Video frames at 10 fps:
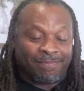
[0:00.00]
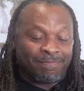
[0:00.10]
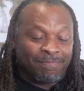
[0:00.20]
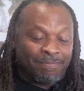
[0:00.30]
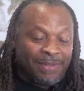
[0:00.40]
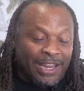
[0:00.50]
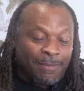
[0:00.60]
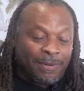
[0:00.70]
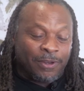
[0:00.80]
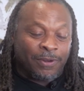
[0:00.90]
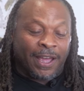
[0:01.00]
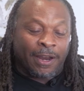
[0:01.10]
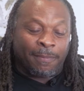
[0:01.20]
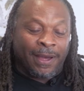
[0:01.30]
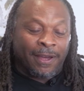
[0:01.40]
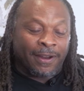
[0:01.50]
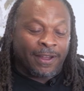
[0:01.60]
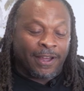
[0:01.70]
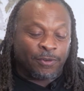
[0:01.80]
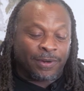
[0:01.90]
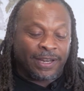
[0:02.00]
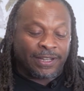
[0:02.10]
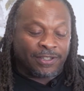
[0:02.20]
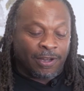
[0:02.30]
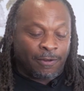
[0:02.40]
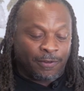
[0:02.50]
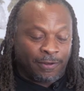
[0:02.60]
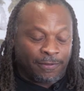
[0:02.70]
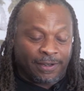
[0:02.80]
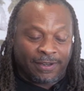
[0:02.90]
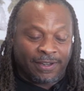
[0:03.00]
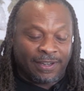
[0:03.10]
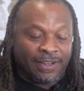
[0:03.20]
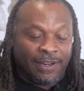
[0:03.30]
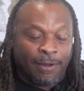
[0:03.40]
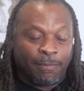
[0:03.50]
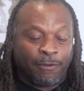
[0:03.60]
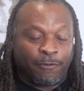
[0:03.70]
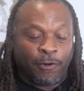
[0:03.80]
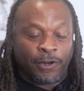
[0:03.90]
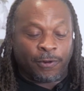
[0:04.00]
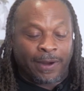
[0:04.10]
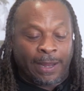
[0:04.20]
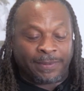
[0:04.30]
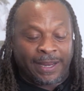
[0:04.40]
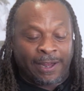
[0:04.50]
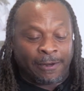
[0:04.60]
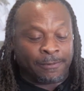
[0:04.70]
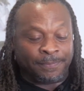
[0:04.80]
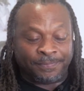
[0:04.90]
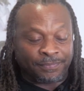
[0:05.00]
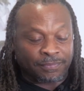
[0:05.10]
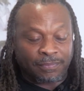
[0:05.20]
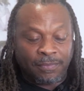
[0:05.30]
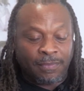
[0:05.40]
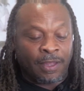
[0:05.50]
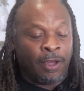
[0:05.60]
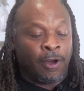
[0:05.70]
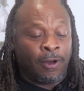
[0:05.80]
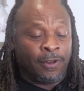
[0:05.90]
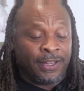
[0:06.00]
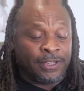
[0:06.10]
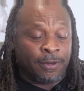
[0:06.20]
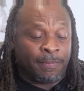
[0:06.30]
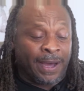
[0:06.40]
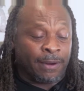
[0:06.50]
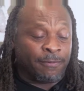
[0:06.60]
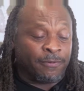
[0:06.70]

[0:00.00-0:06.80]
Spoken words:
Maybe you got about 100 hits off of it before it crapped out. All of these are bottom